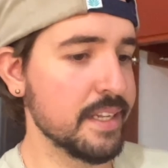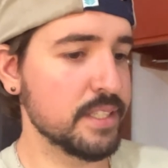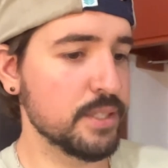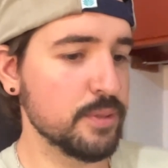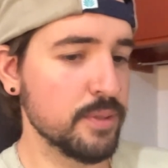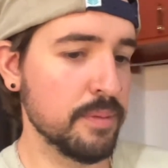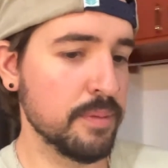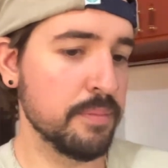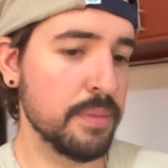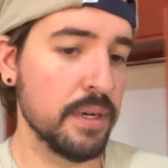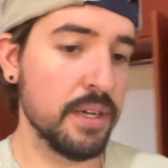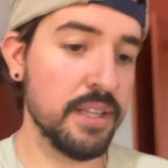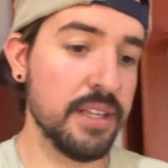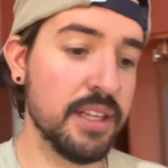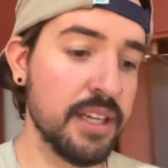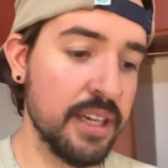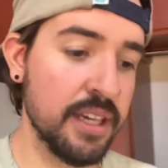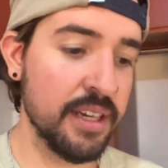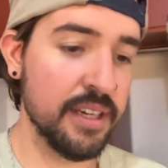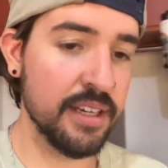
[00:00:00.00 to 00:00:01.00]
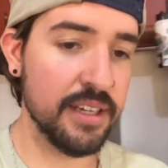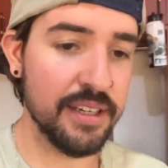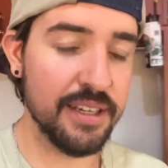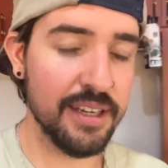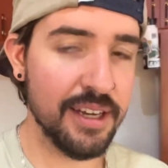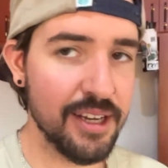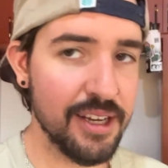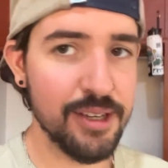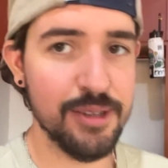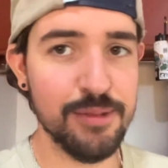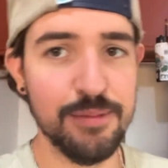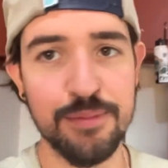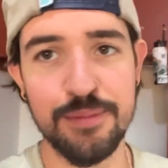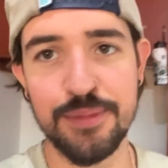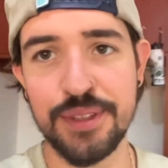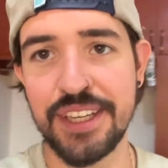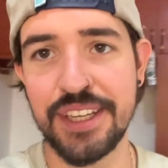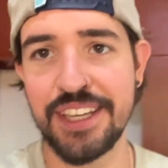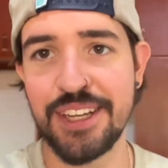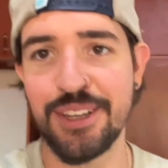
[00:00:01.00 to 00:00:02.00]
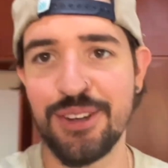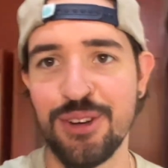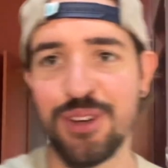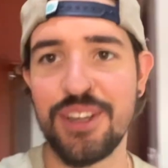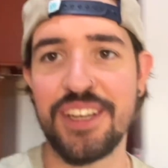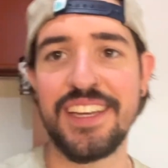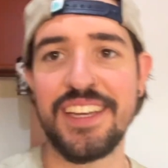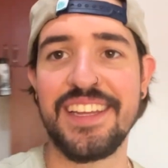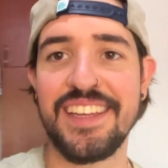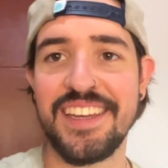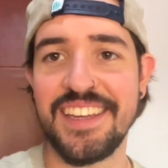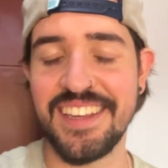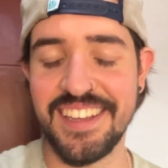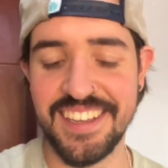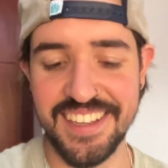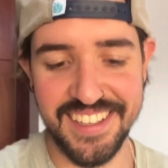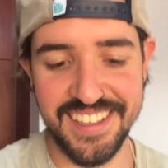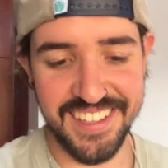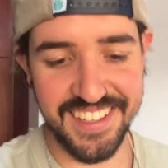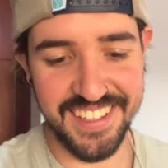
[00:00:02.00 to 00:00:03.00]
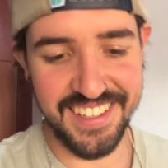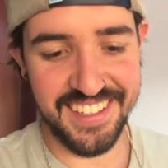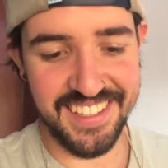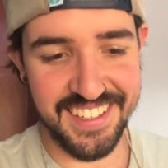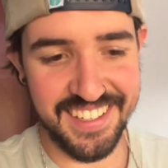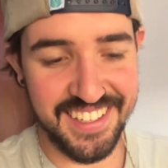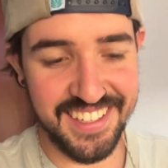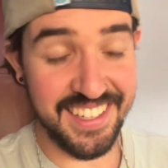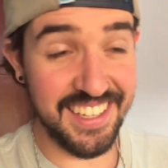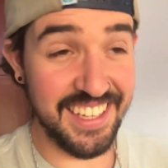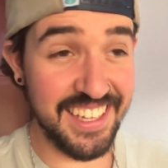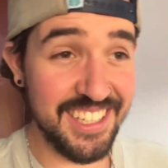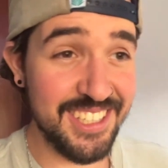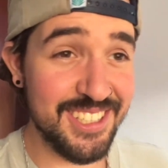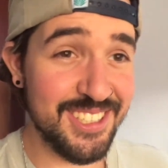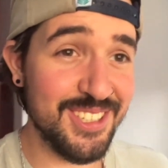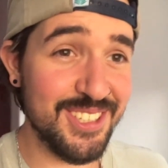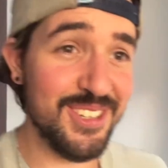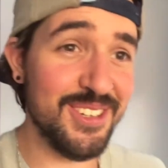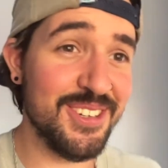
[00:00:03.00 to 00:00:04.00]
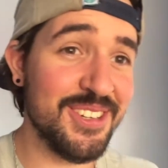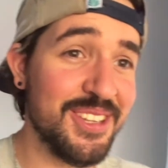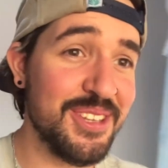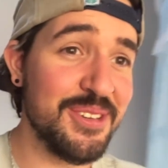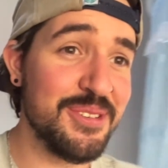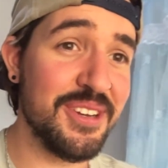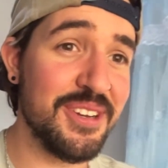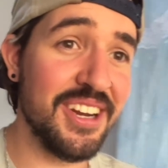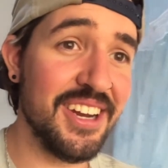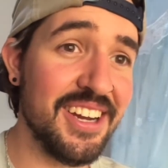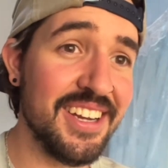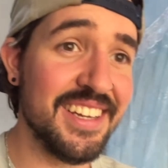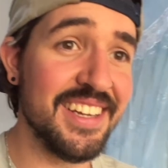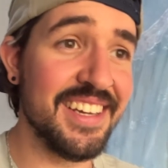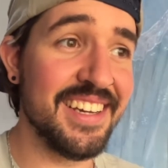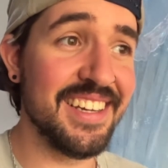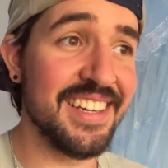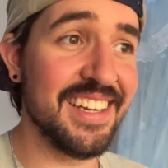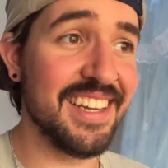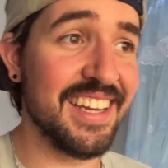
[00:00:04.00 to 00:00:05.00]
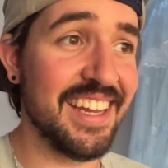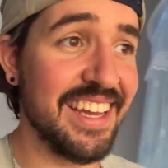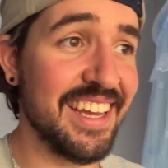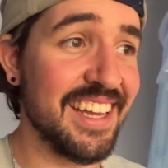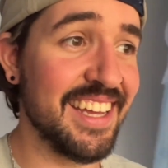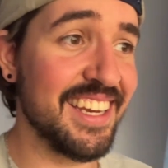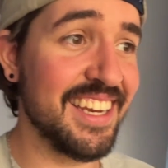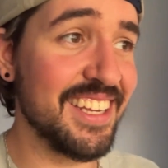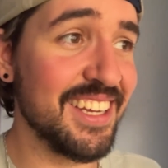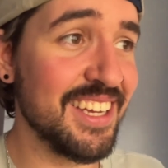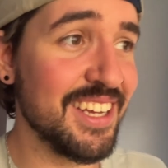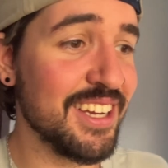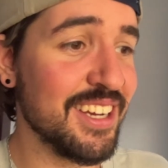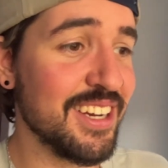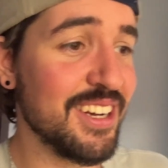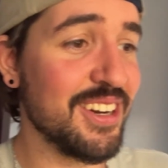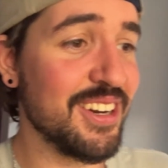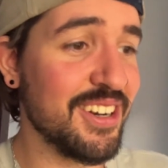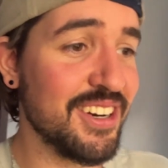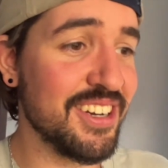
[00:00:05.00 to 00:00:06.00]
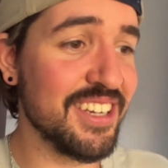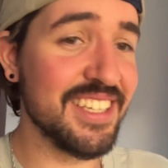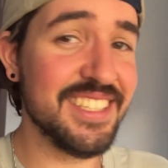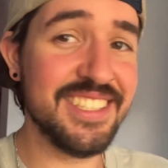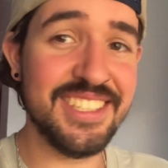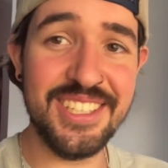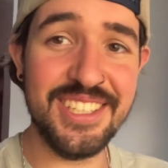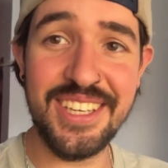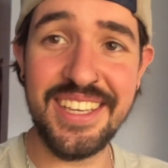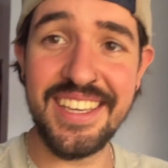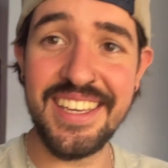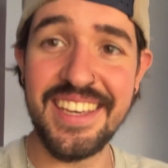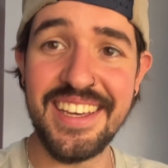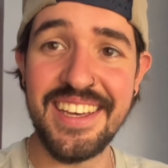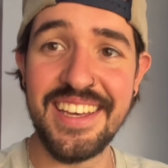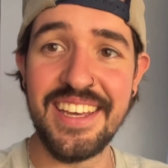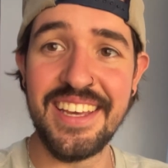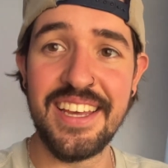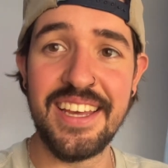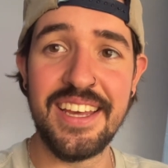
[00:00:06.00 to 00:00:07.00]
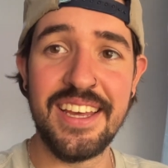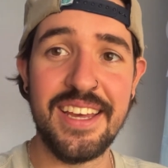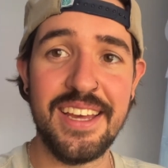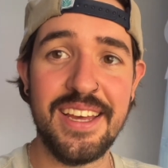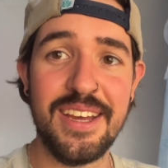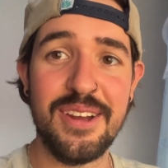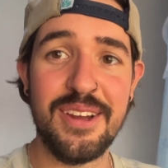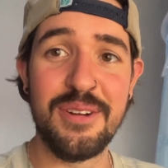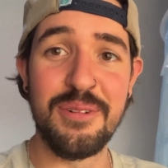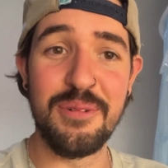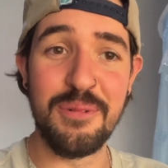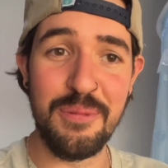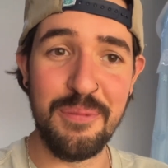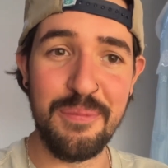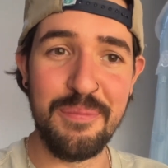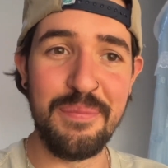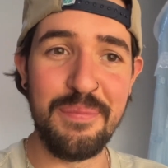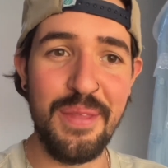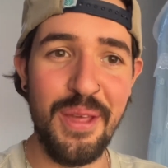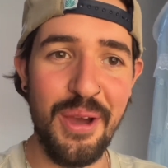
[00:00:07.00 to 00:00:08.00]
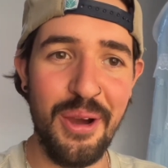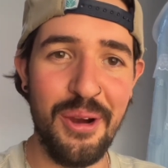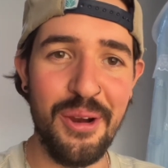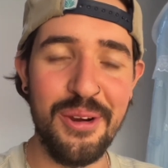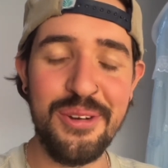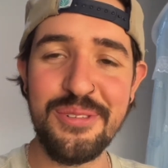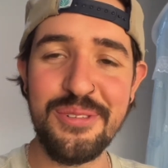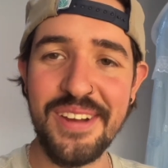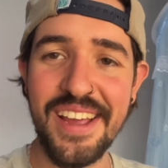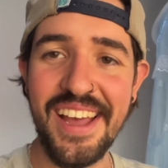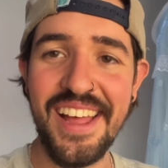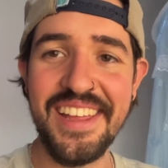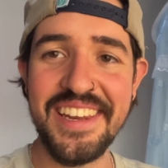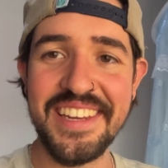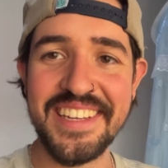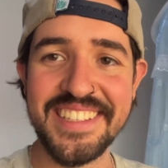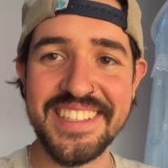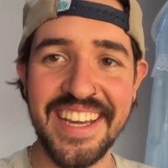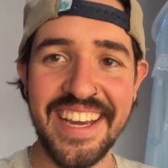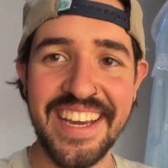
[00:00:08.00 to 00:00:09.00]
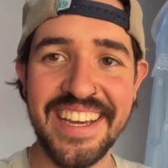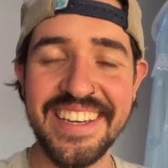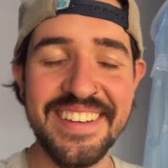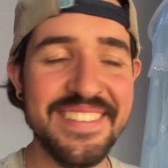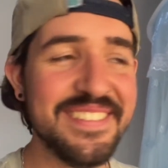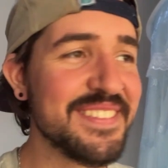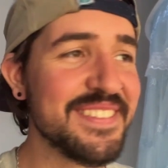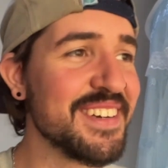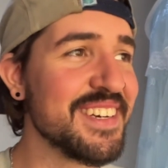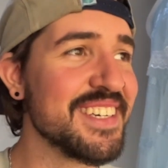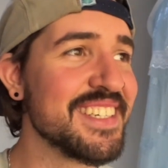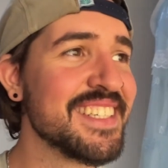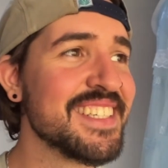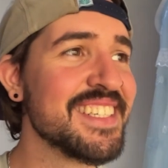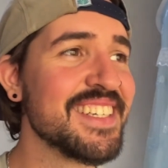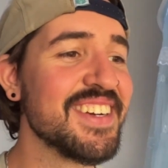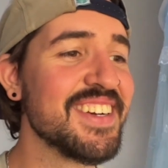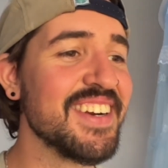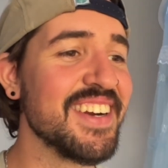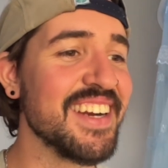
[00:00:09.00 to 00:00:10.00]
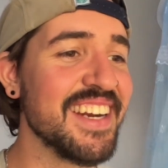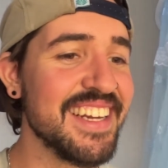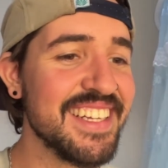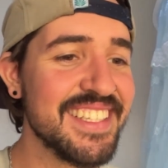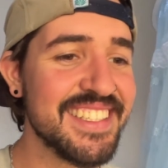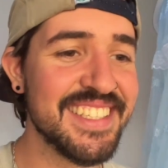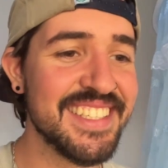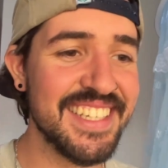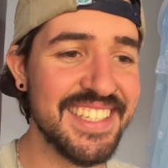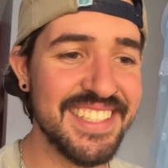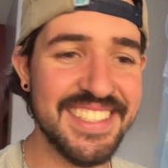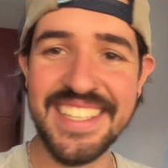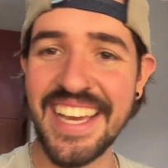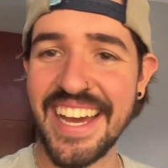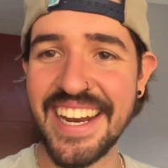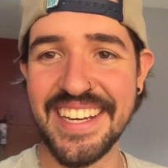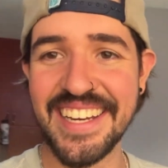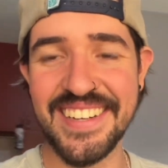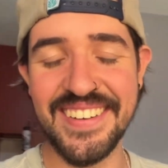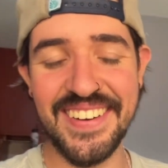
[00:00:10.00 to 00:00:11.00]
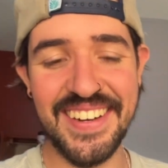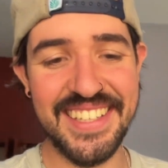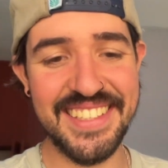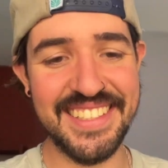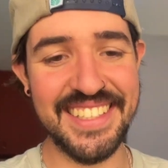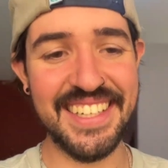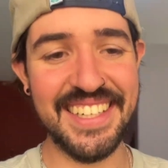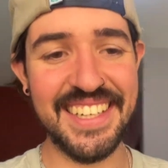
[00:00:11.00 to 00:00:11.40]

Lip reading: to Mbali here in eastern Uganda. It honestly, hard reality check for sure. It's kind of crazy.